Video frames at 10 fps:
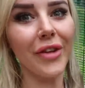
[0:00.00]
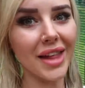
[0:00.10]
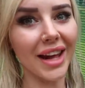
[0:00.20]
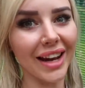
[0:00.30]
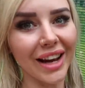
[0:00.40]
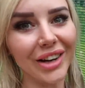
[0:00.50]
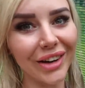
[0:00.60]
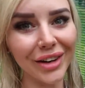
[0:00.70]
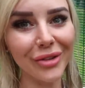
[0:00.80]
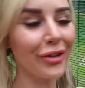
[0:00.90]
think they're gonna get
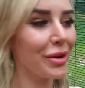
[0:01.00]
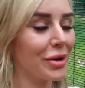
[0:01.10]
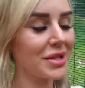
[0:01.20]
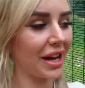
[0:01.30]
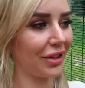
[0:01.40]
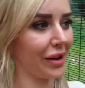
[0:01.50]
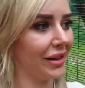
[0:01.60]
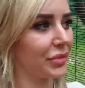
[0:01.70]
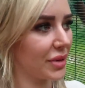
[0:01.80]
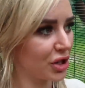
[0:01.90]
on, a few more test
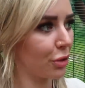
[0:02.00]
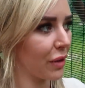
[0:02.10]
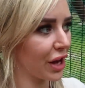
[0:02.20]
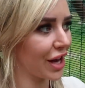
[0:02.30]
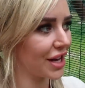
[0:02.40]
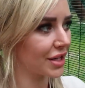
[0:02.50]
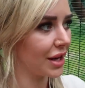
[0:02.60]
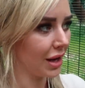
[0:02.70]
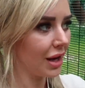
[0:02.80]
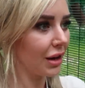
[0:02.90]
runs, we should be good.
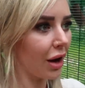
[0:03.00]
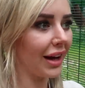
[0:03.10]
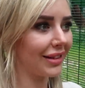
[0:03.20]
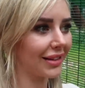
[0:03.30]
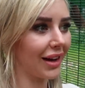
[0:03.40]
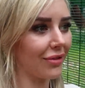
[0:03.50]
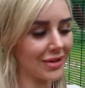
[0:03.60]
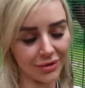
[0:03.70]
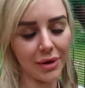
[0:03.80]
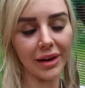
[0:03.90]
Guys, I've
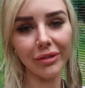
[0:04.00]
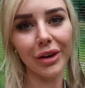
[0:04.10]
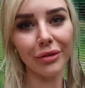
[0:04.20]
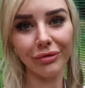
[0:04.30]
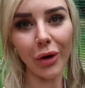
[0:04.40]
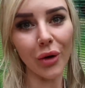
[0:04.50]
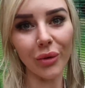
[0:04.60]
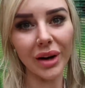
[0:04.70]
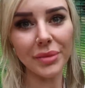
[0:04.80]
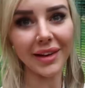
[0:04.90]
just had a real
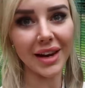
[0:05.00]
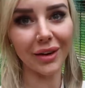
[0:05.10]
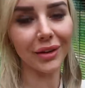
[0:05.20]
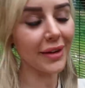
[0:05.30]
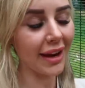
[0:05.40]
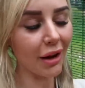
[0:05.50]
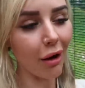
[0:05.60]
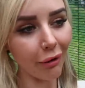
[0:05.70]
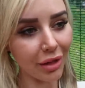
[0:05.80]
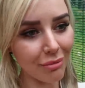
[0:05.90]
thought while I'm sitting here. I was thinking,
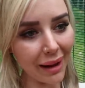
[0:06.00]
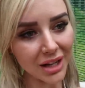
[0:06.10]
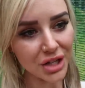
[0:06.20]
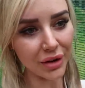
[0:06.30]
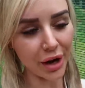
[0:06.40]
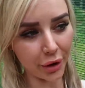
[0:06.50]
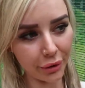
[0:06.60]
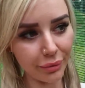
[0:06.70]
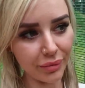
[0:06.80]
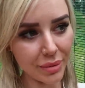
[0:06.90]
oh, the
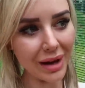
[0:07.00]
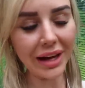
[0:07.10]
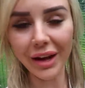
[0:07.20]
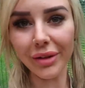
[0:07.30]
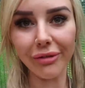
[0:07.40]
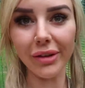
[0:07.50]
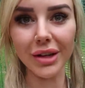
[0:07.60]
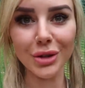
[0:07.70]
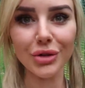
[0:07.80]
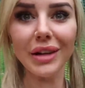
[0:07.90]
mandrill, the monkey on the
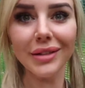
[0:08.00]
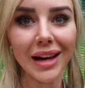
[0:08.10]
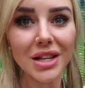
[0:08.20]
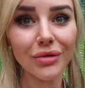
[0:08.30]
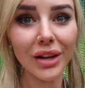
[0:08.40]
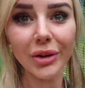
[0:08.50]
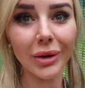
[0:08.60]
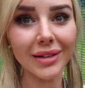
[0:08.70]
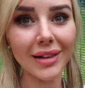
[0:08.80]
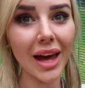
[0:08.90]
front of the train, is actually really
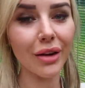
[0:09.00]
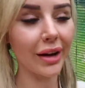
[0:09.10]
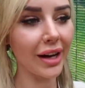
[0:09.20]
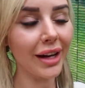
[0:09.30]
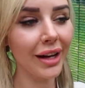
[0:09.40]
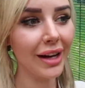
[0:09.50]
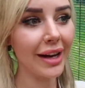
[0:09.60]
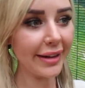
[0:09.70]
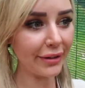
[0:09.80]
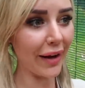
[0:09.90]
quite scary,
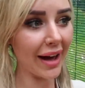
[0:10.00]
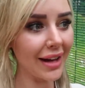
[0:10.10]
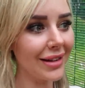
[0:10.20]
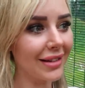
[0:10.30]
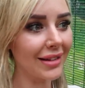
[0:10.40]
his face.